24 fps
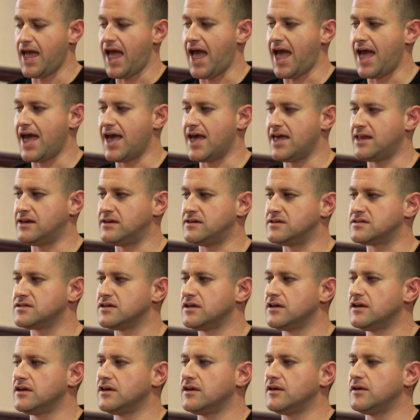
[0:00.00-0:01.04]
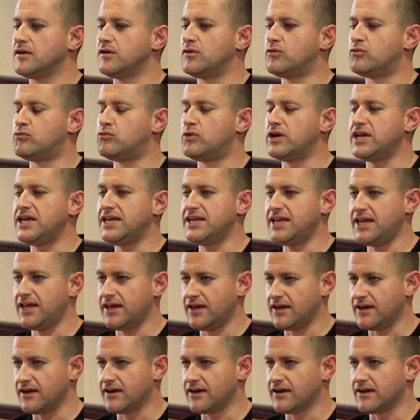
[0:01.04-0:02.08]
And
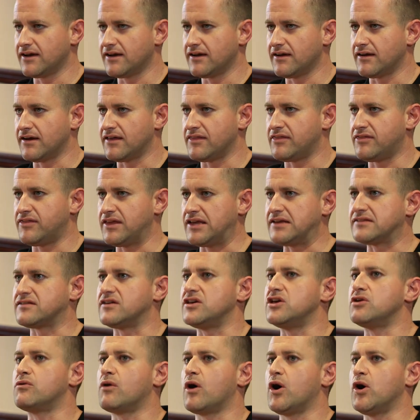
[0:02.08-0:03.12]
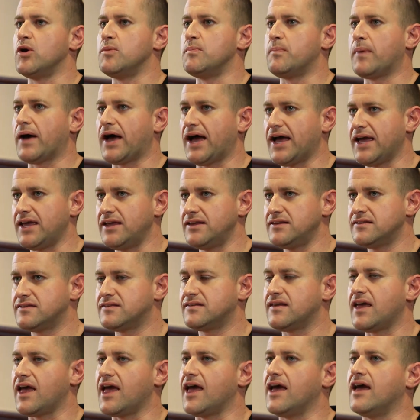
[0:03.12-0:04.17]
reading things at your own
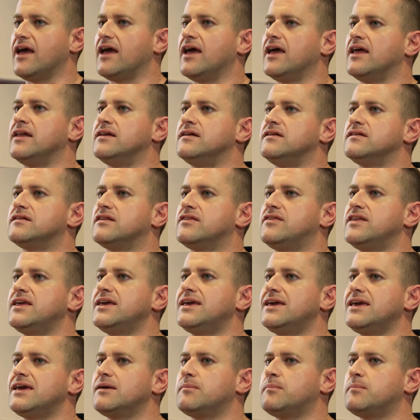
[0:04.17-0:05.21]
pace and thinking